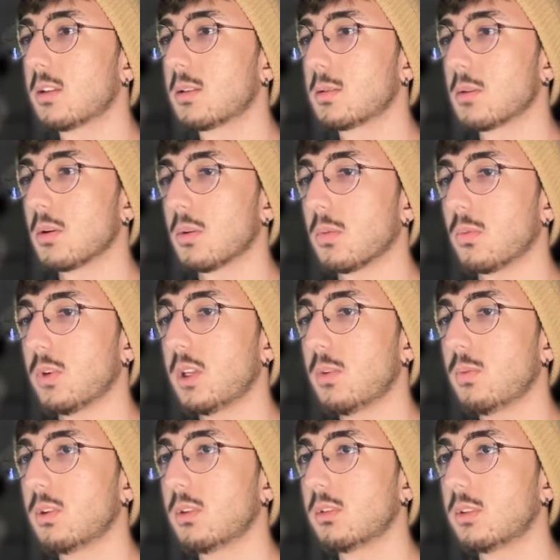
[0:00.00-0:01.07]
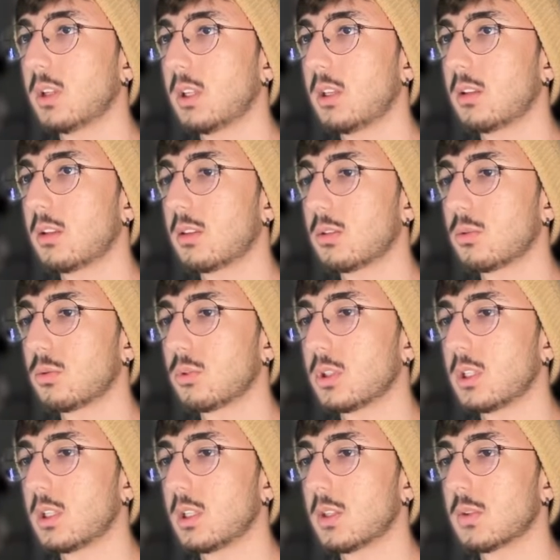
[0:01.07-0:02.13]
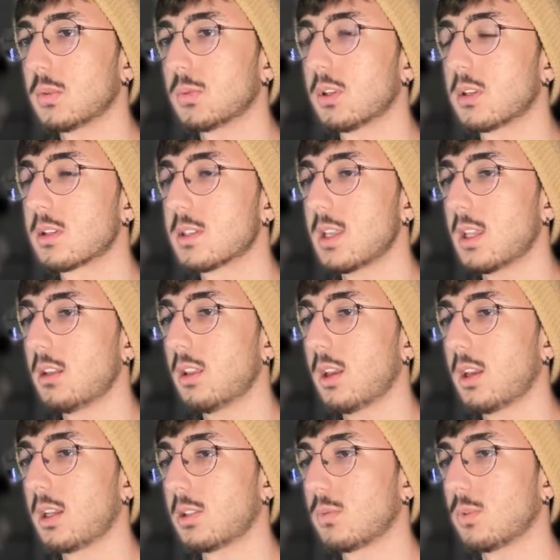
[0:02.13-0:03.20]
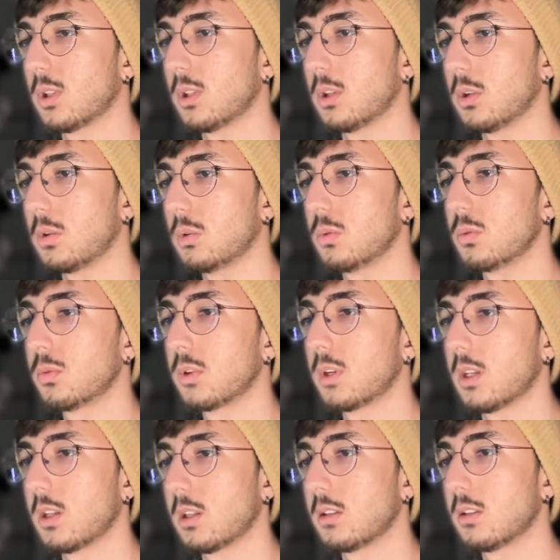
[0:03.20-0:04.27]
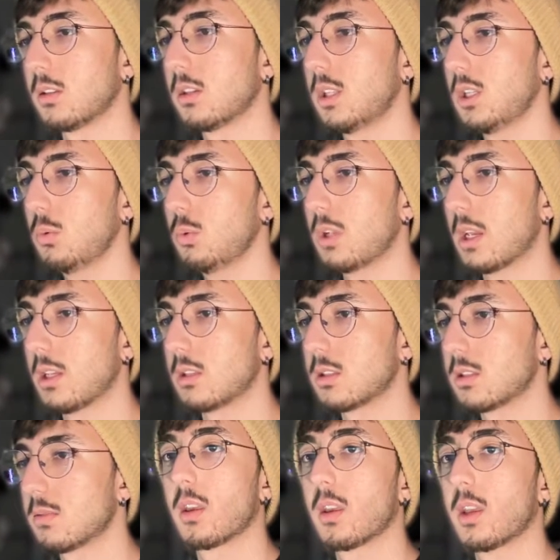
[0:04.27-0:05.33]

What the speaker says: So we will need to give send at value and new date.